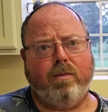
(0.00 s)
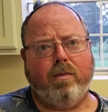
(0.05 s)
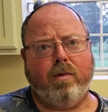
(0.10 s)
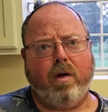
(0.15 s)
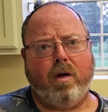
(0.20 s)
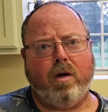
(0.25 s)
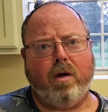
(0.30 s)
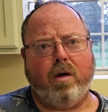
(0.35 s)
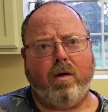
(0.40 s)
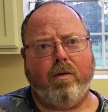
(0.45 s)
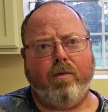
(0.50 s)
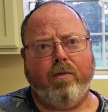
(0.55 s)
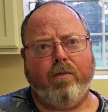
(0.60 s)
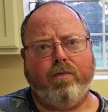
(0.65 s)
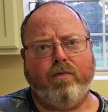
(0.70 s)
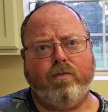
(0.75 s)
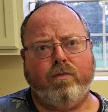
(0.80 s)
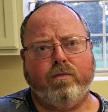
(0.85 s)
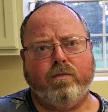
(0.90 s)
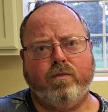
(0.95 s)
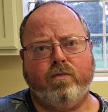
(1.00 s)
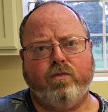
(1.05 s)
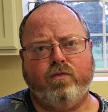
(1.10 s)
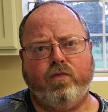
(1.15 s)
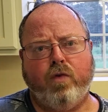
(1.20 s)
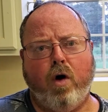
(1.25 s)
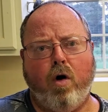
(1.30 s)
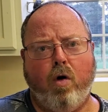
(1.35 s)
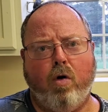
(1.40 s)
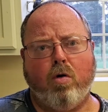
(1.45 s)
a
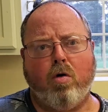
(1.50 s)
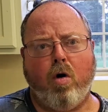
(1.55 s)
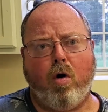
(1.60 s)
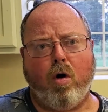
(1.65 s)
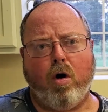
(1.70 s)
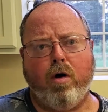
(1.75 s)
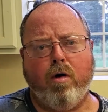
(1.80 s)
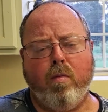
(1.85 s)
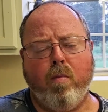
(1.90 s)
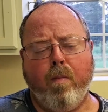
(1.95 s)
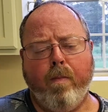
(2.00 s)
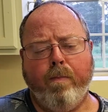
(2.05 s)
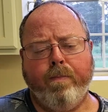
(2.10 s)
fall garden,